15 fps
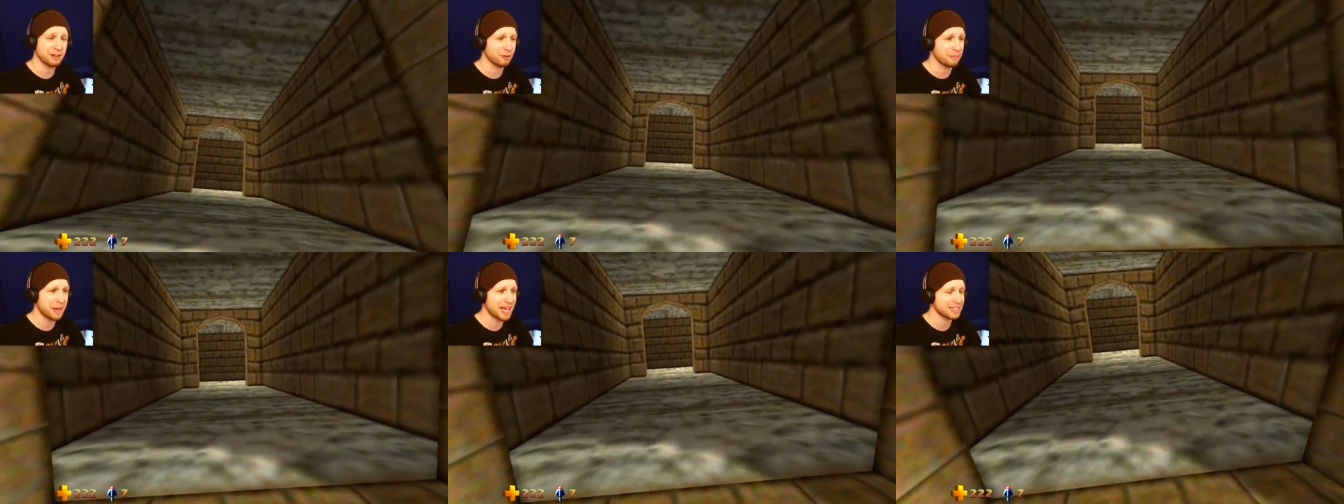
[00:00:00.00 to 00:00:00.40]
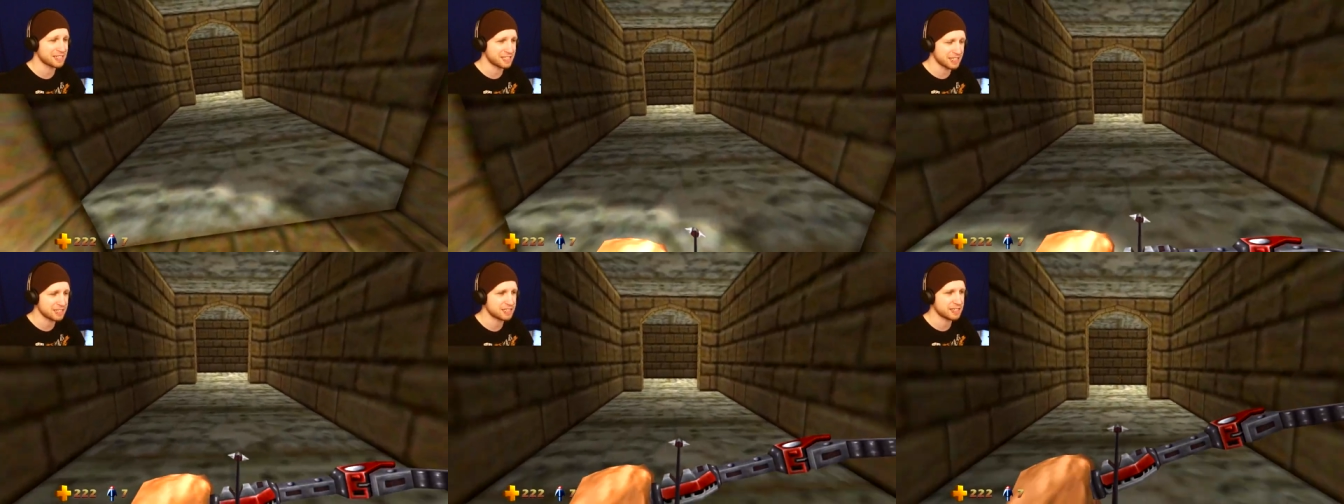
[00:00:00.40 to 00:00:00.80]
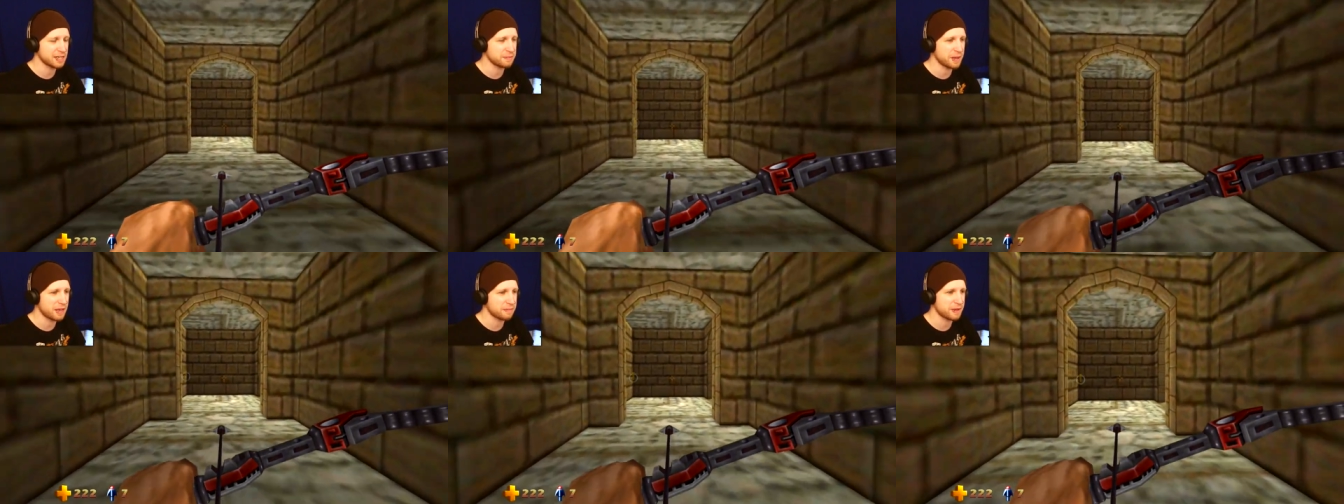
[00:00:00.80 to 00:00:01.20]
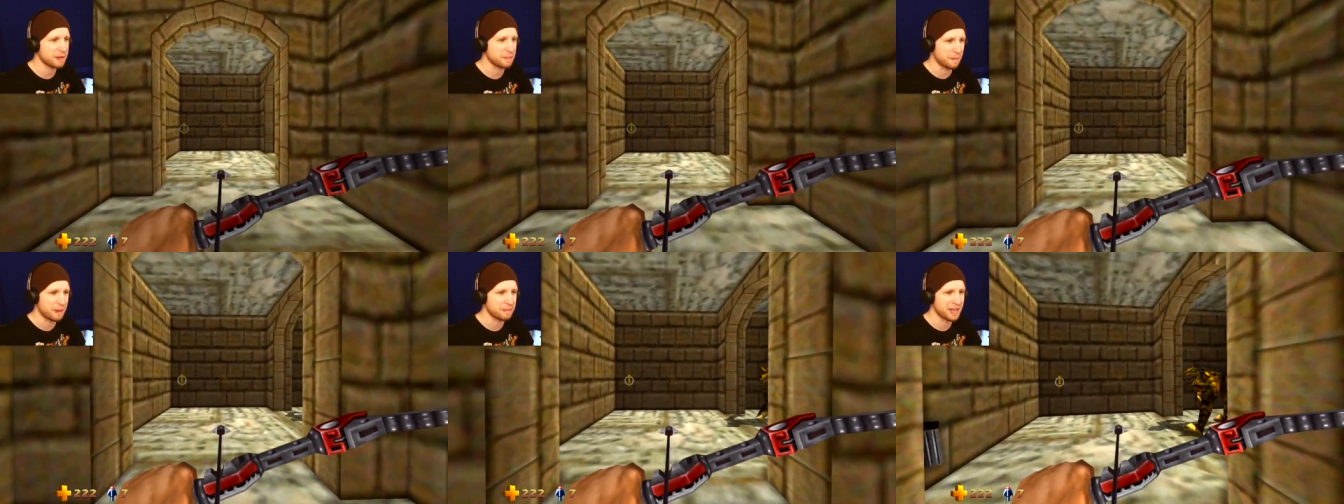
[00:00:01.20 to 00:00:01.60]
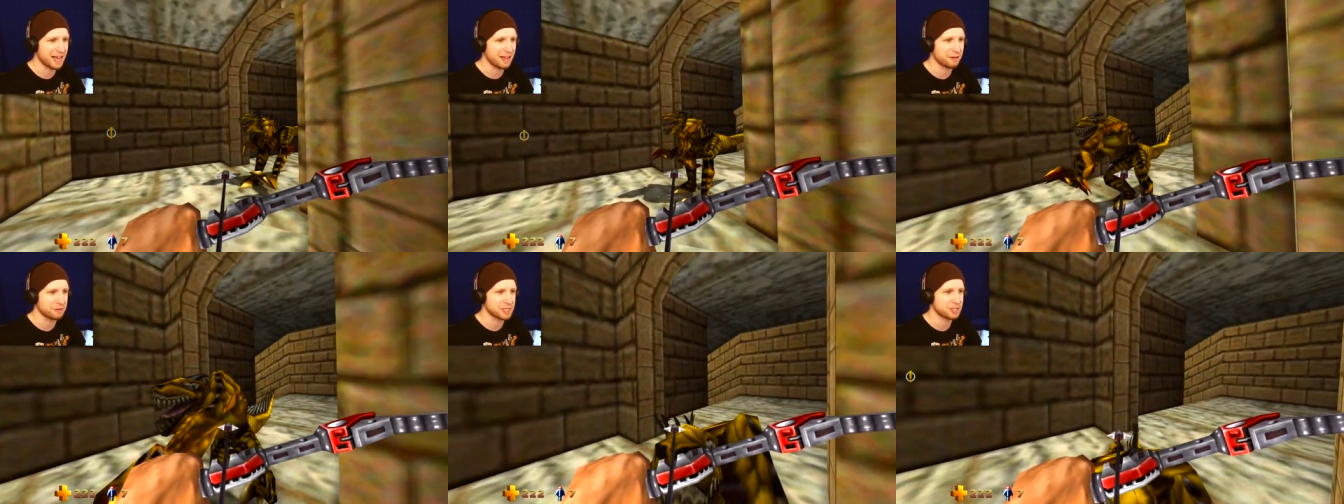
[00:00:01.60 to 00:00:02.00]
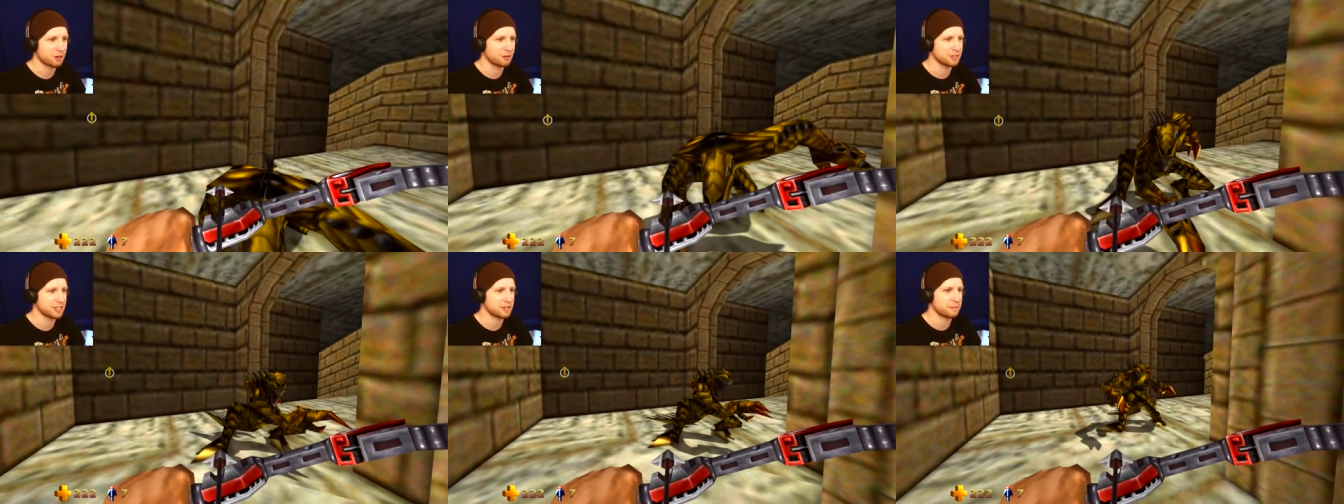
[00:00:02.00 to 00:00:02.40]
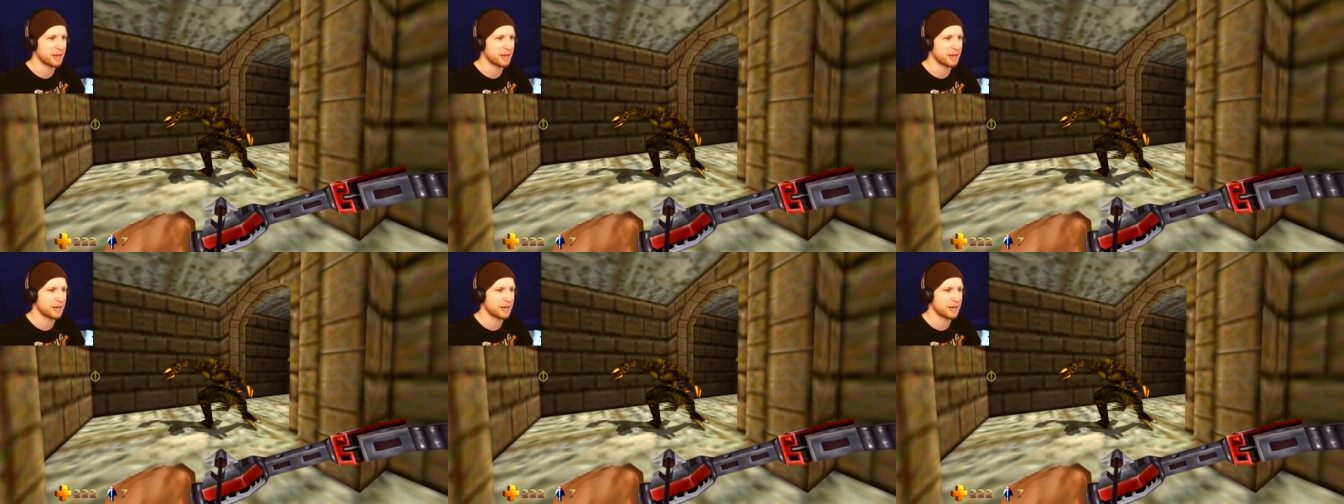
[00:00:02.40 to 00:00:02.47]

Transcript: or Mag sixty, maybe. Maybe I always called it the